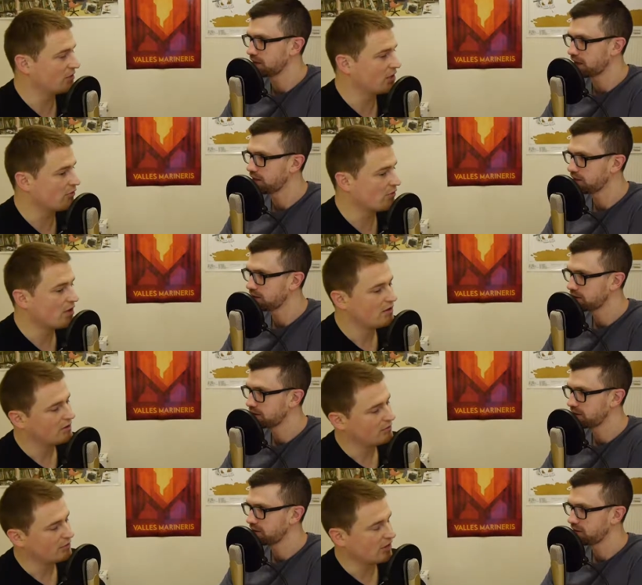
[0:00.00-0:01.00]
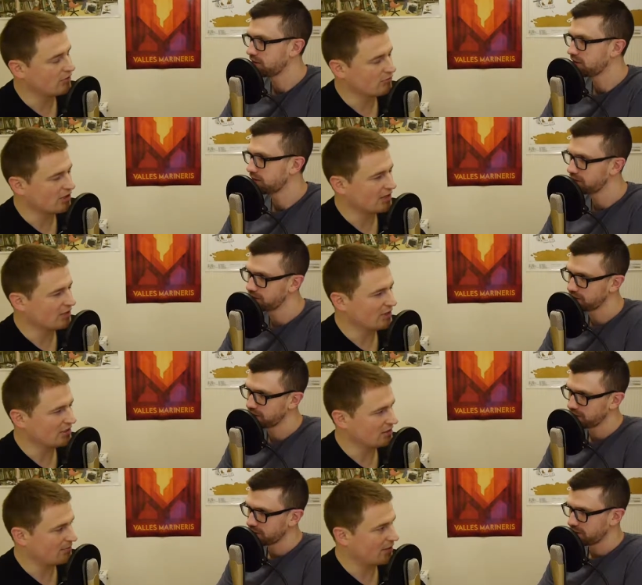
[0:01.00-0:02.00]
Speaker 1: We yeah. don't we don't really know
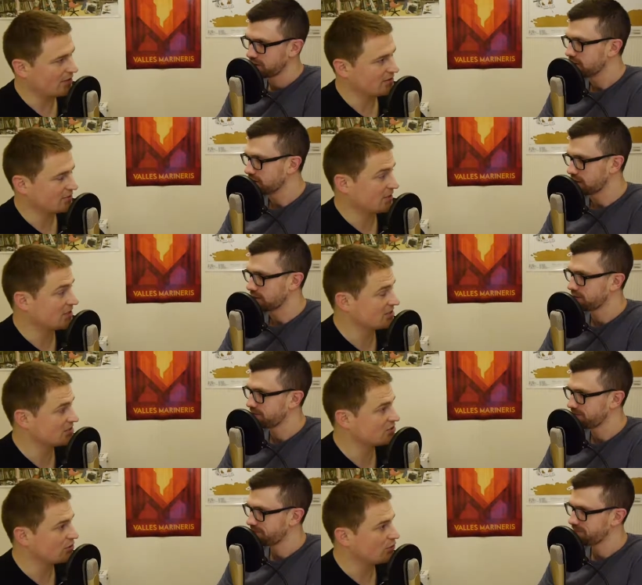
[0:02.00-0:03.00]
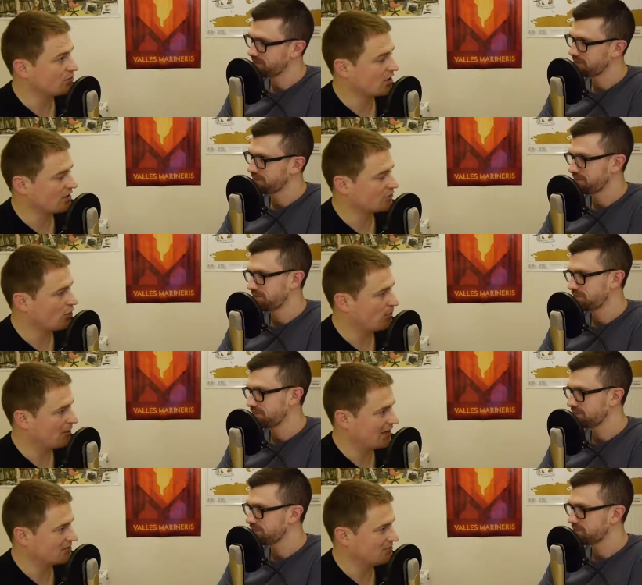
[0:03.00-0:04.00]
anything about it because yeah. it's so kind of
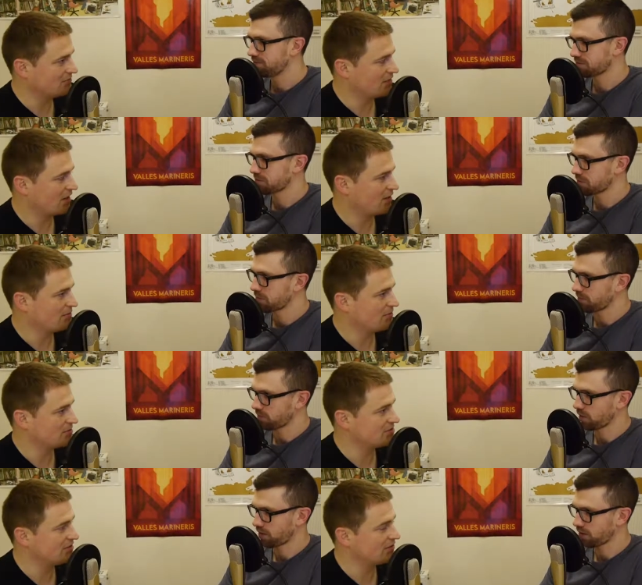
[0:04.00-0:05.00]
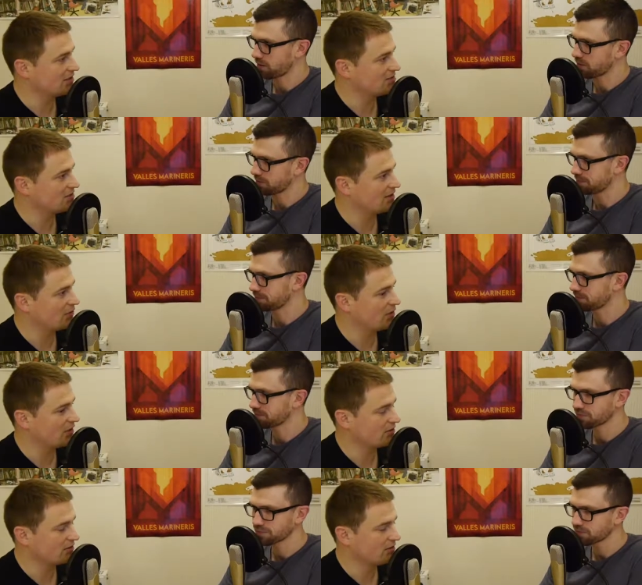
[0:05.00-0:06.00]
complex and, and a bit mysterious in that
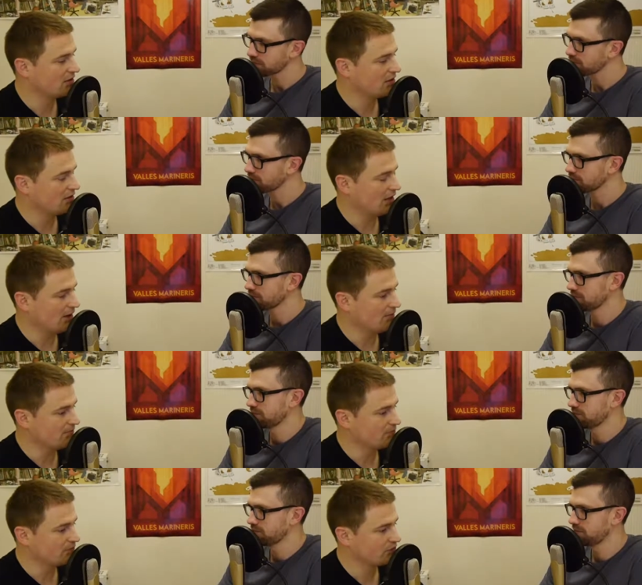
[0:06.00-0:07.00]
way that um,